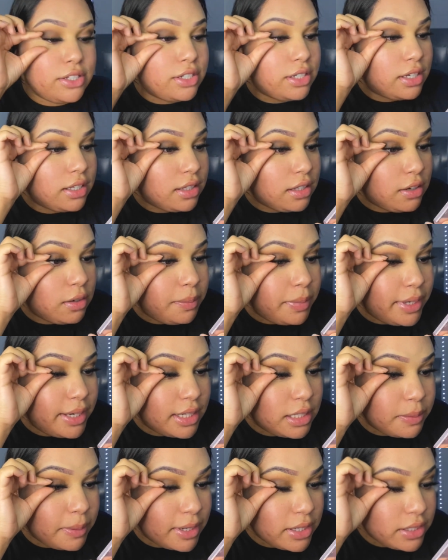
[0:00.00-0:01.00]
it a little bit,
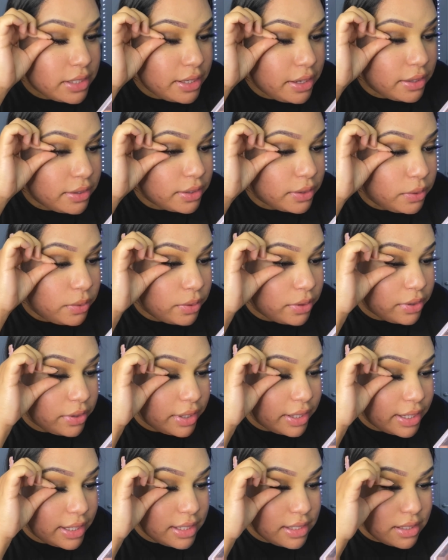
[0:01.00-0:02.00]
especially on the corner
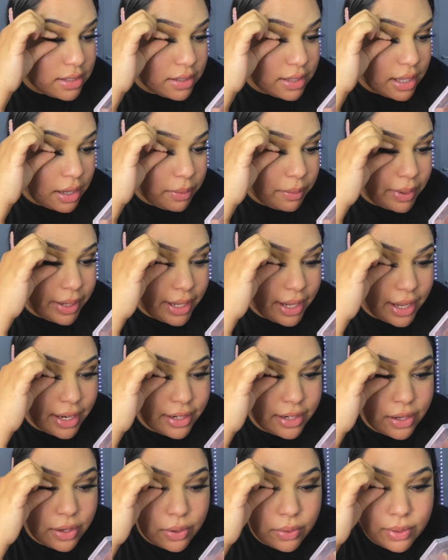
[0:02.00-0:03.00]
end, so that way I
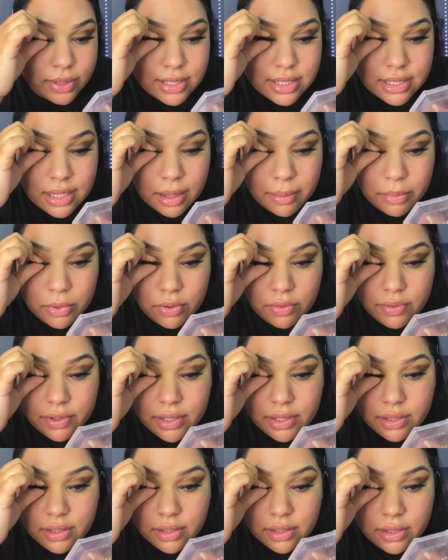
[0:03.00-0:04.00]
know it's not
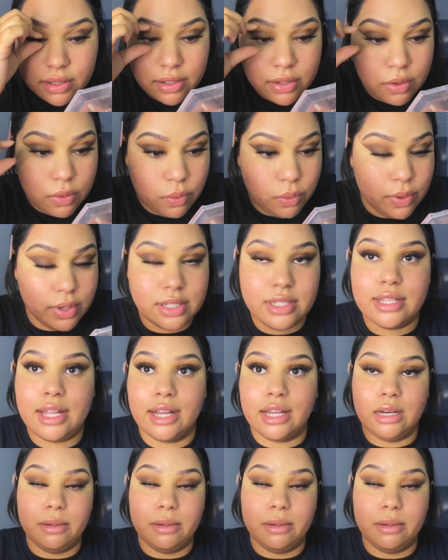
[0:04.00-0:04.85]
moving or it's not gonna